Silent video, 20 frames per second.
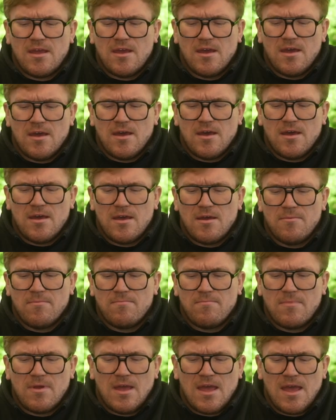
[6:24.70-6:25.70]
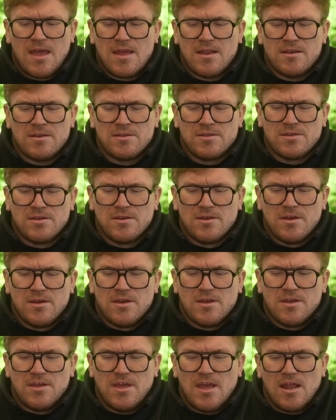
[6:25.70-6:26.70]
And
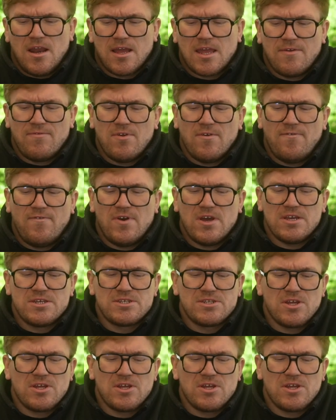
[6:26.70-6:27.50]
yeah, like if you're first